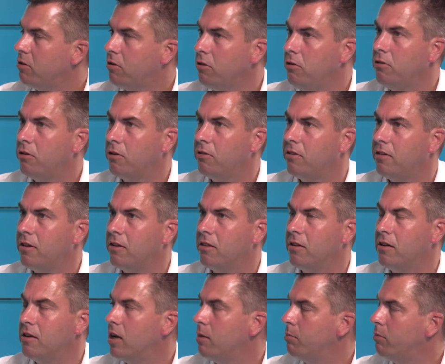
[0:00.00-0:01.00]
Because you consider
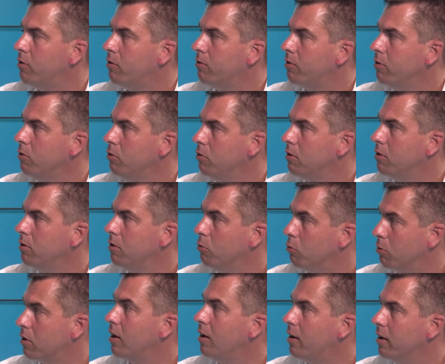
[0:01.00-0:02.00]
the number of
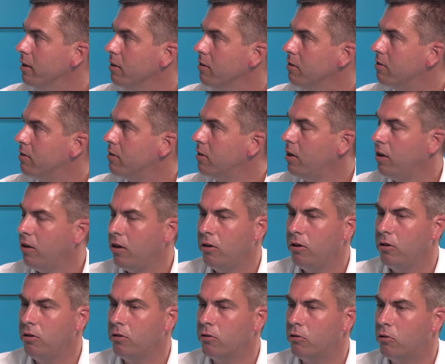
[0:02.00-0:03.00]
your clients
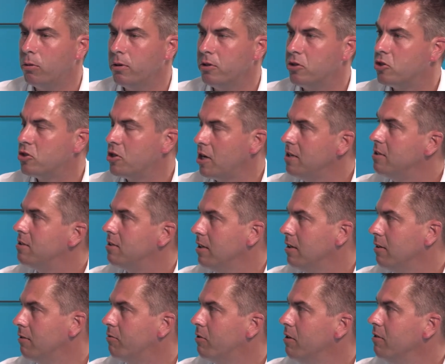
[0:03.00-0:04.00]
who you're always
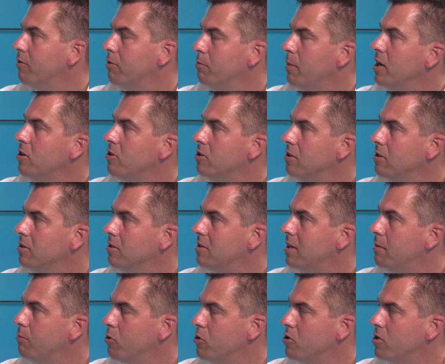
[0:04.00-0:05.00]
chasing for information in
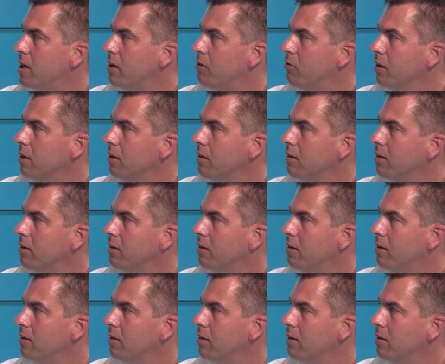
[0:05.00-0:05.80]
December and January.